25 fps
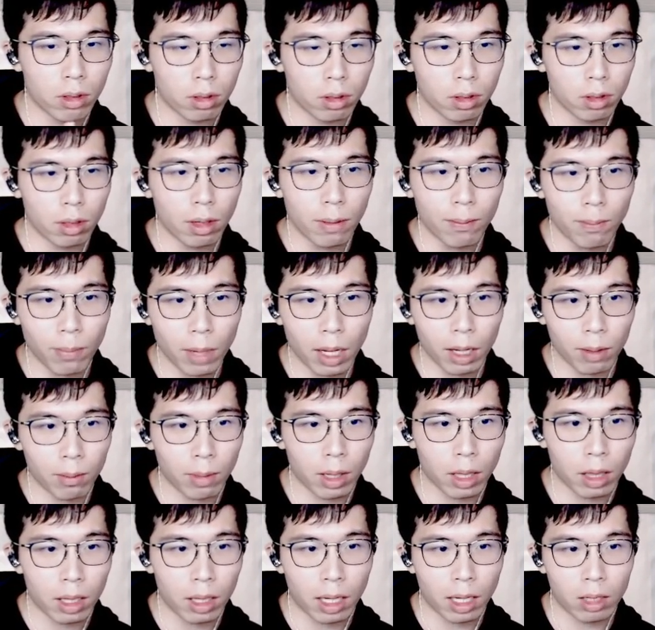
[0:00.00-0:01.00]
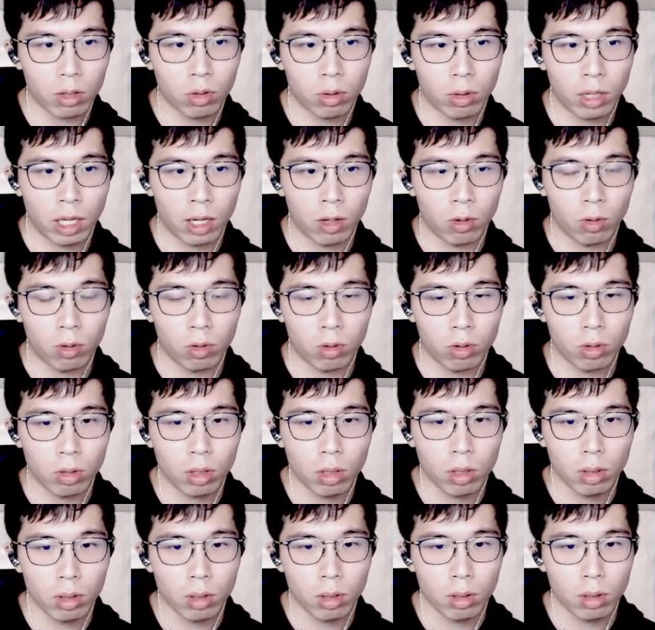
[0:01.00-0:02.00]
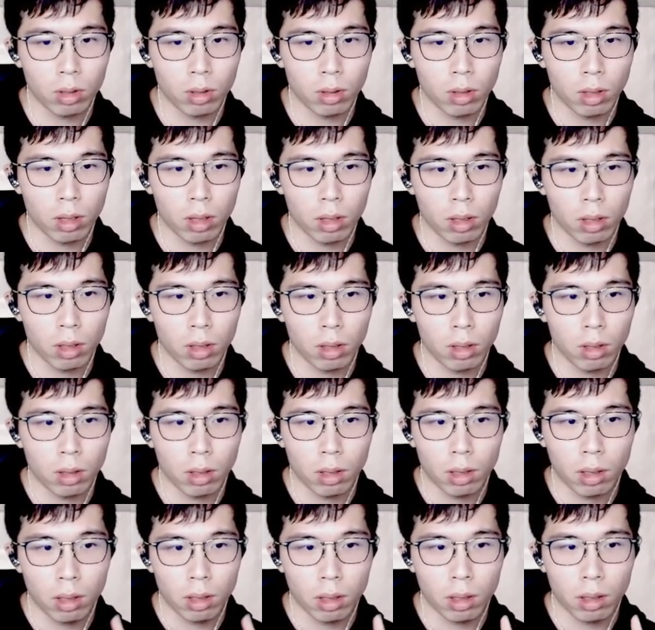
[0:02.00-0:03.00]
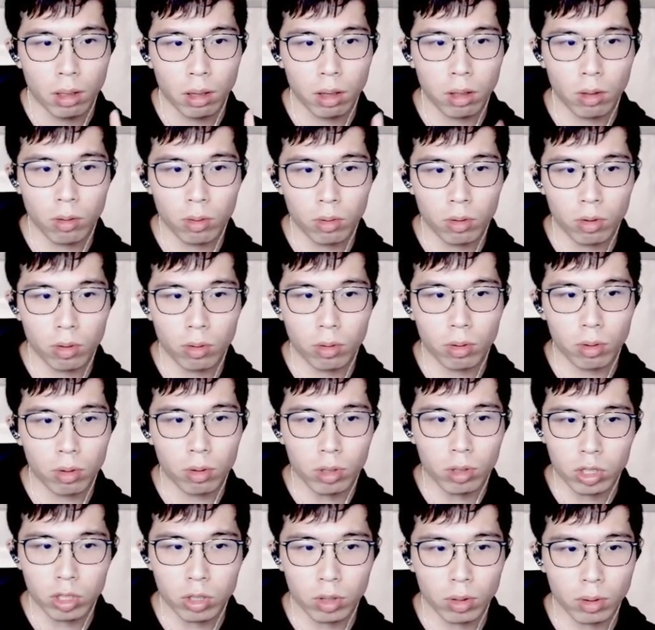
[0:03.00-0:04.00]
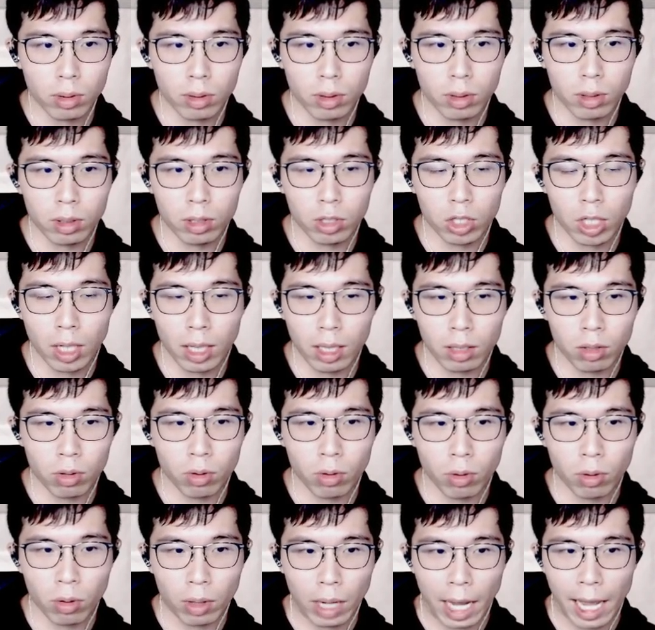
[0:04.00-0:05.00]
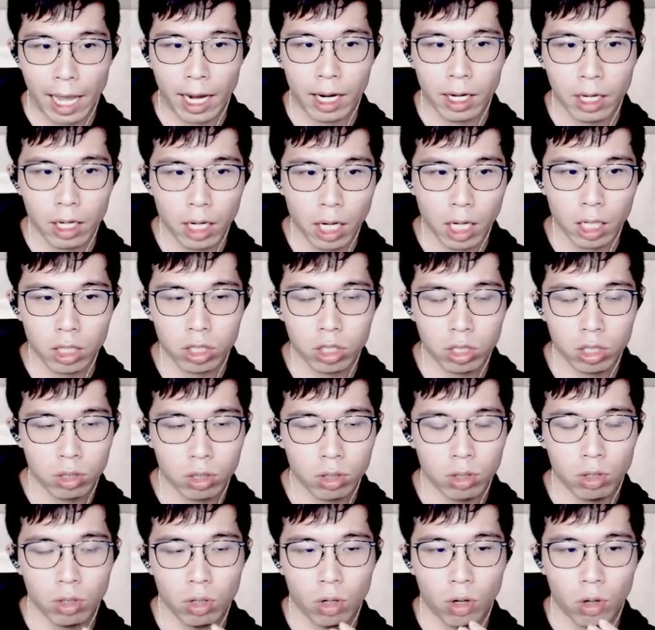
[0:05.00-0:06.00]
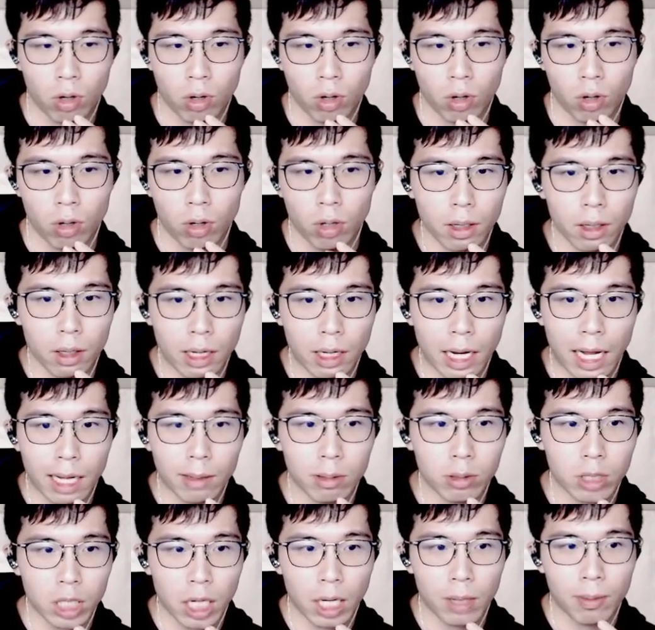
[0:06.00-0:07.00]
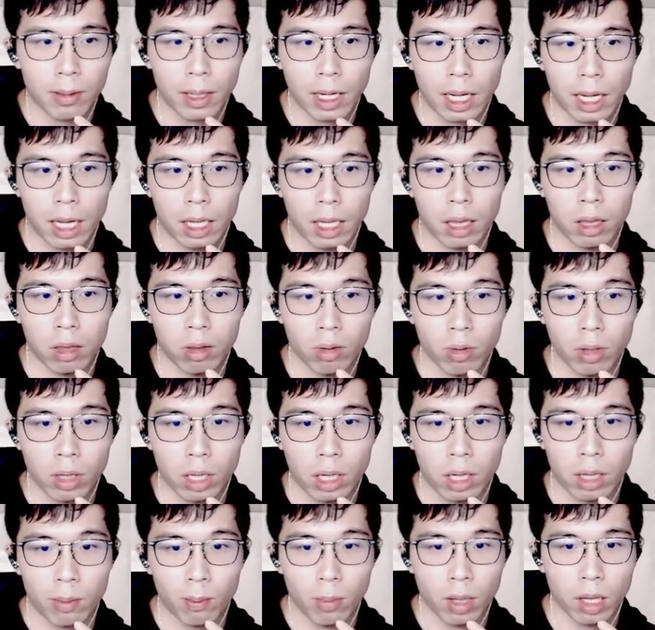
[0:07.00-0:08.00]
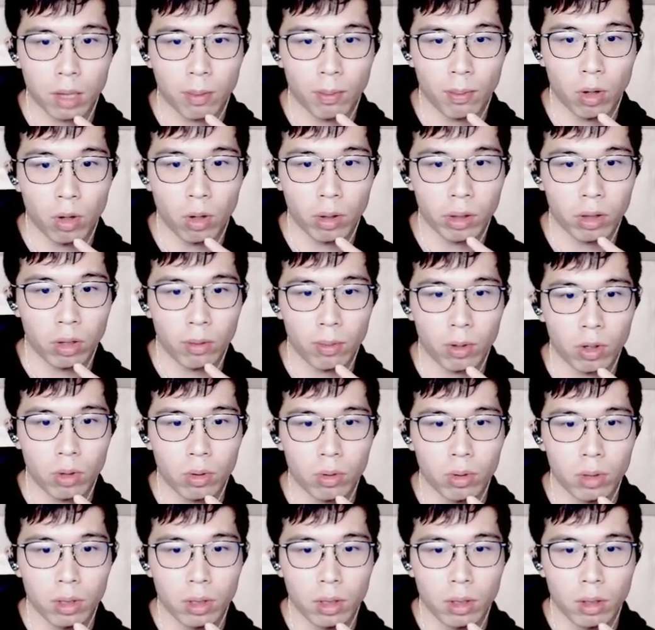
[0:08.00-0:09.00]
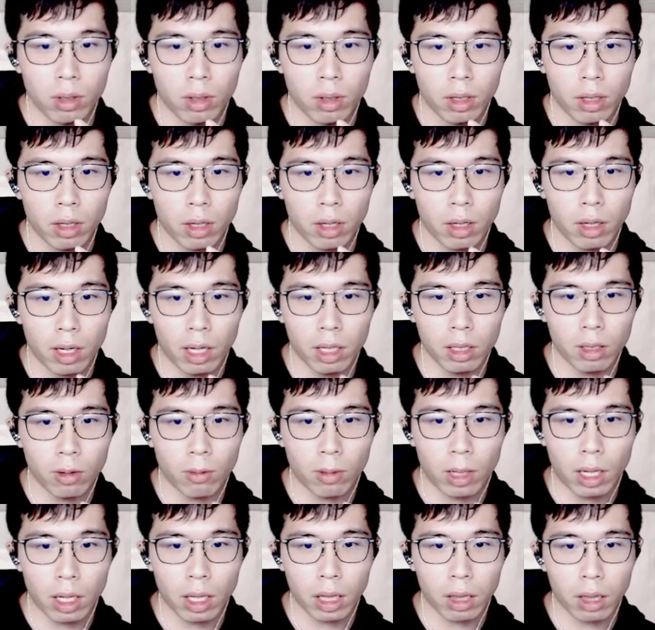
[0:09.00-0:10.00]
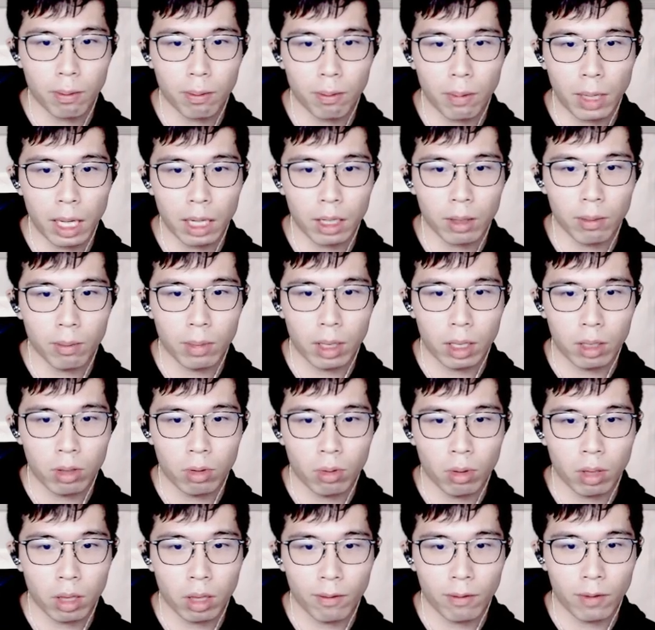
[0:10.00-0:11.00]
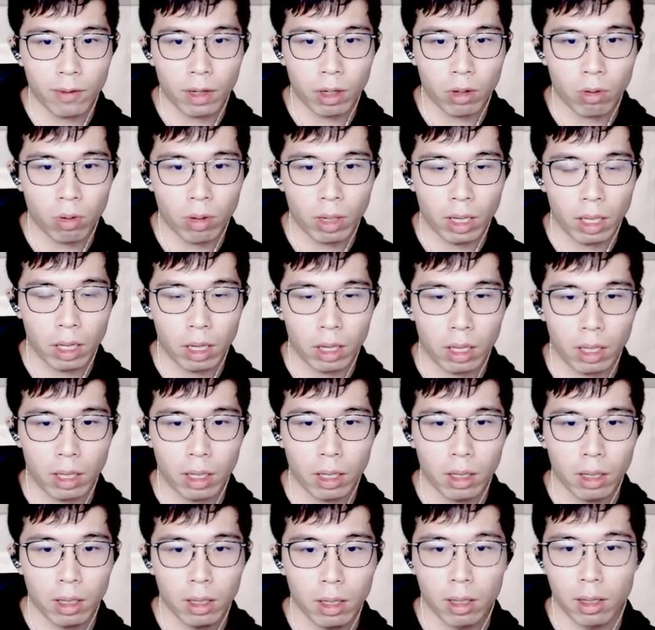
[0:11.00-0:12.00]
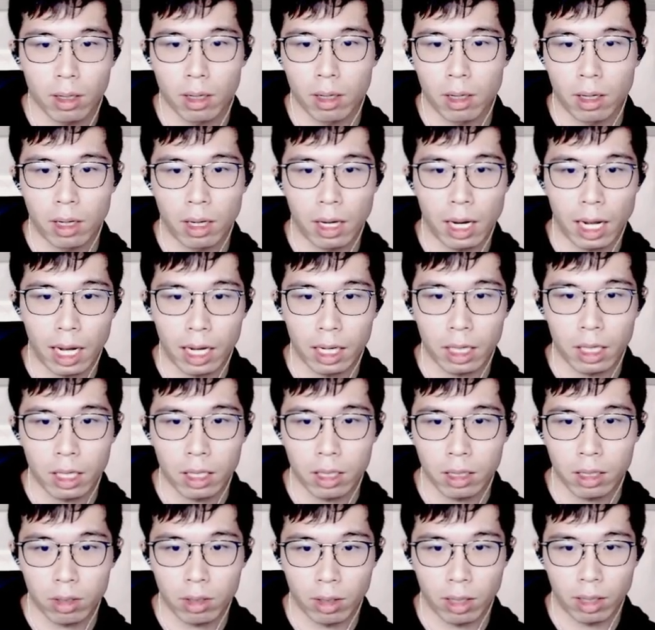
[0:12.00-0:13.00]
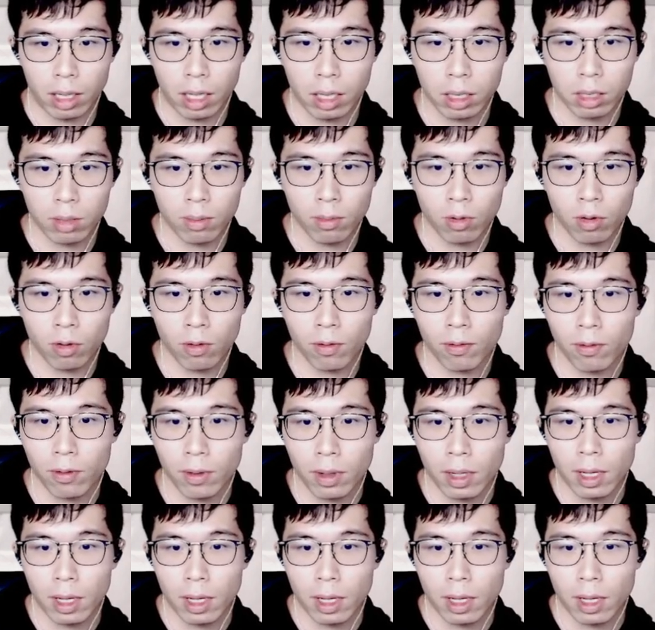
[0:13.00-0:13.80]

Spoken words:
black may start to kill you. So you should try to enlarge your life shape as soon as possible. Otherwise, black may do something crazy, like the knight move,